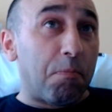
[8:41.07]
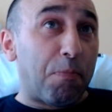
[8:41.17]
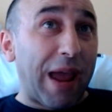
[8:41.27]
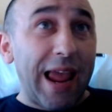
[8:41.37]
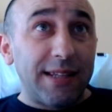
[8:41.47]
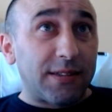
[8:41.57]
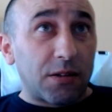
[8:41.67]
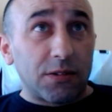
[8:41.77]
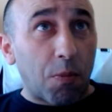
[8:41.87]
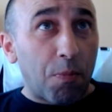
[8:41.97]
Based
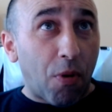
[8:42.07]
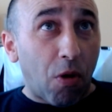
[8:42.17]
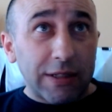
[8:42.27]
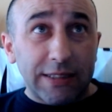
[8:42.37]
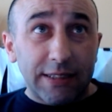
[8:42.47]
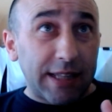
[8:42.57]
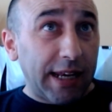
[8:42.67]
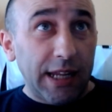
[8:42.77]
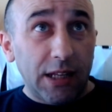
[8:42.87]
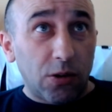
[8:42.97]
on some policies, they
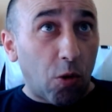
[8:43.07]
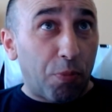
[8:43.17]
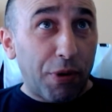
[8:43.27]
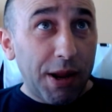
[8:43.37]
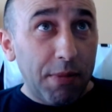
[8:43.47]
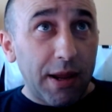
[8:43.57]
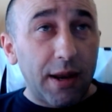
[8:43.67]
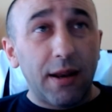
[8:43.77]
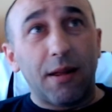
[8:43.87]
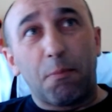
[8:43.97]
need to go
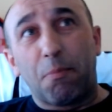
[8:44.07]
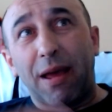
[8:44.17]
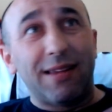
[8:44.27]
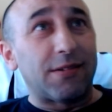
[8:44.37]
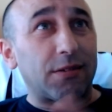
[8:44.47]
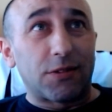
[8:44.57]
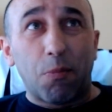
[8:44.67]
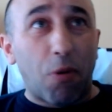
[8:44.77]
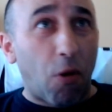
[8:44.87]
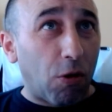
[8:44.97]
premium. Based on
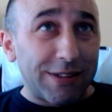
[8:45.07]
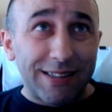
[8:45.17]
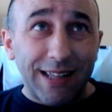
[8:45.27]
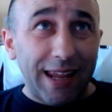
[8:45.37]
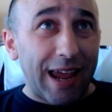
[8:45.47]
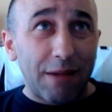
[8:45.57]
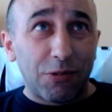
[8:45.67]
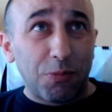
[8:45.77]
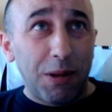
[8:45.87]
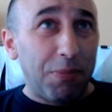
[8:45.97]
some policies, they have
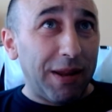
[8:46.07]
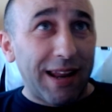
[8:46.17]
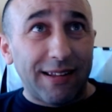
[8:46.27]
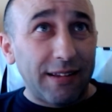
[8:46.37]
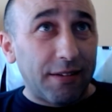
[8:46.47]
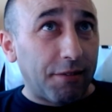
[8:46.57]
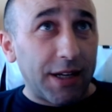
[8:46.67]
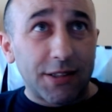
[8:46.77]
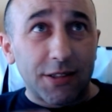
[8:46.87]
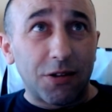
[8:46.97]
to be BNet
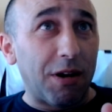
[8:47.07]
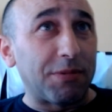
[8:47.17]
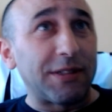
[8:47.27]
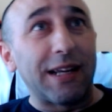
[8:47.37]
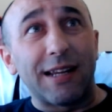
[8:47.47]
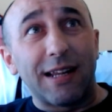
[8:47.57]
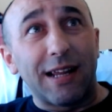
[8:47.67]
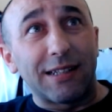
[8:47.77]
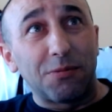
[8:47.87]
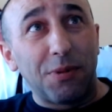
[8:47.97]
integration, so everything
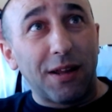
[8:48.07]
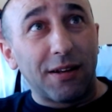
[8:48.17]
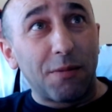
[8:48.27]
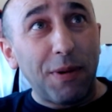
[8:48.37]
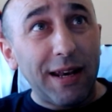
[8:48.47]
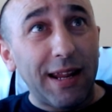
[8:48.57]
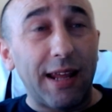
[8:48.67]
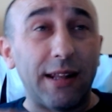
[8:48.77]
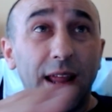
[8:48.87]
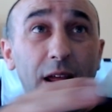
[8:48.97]
has to be under
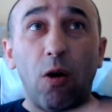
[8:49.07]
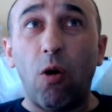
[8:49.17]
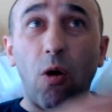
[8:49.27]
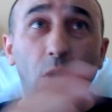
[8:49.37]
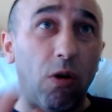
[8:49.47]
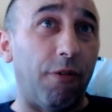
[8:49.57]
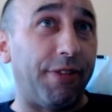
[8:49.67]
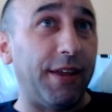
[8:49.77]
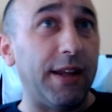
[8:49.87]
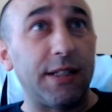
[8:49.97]
BNet. All of
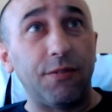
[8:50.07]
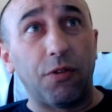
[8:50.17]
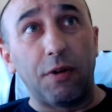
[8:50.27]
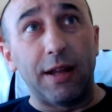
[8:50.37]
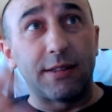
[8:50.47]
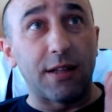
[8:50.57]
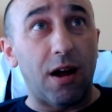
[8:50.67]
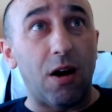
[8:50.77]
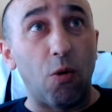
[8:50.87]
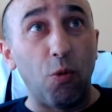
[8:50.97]
these influence
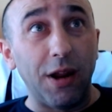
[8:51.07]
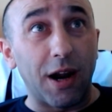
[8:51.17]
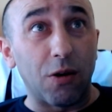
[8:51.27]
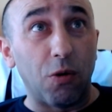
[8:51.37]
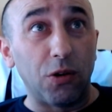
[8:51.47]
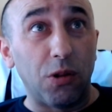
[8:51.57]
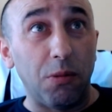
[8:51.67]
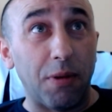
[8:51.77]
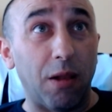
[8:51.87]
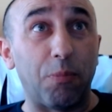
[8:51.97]
how we are going to
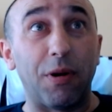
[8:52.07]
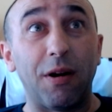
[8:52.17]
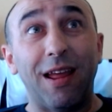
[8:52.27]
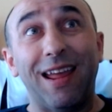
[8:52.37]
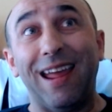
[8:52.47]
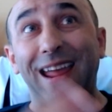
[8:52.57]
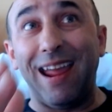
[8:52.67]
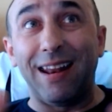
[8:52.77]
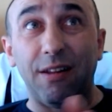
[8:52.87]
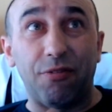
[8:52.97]
develop
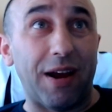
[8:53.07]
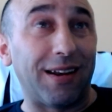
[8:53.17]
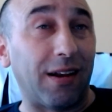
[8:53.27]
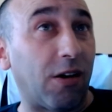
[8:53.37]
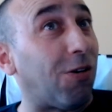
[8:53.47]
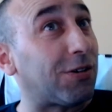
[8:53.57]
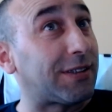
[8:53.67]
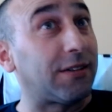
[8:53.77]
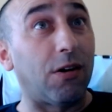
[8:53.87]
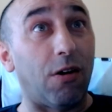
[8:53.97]
and the final
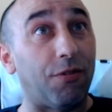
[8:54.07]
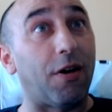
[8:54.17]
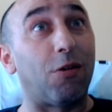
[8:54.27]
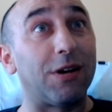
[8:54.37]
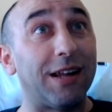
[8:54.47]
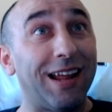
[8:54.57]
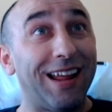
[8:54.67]
cost of our